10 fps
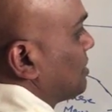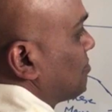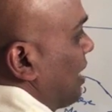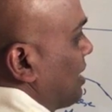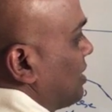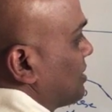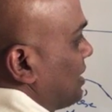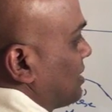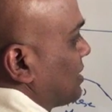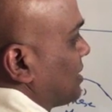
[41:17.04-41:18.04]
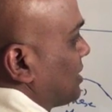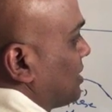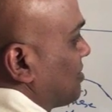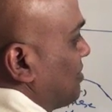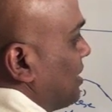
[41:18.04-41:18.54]
minus 80 degrees. The
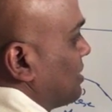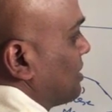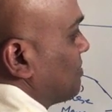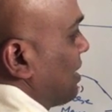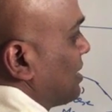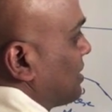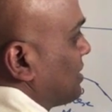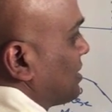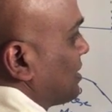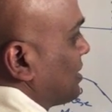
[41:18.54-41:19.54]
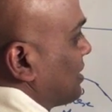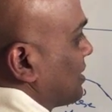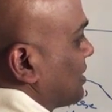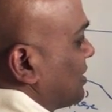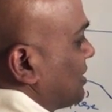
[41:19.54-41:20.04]
phase is minus 80 degree here.
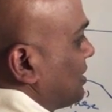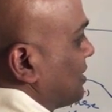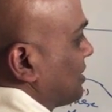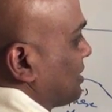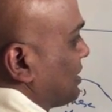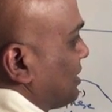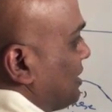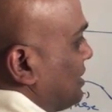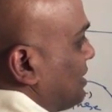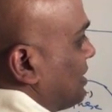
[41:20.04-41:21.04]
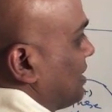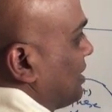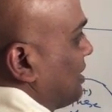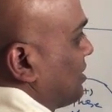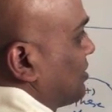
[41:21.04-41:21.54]
Yeah.
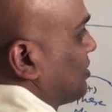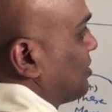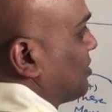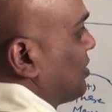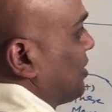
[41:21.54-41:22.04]
So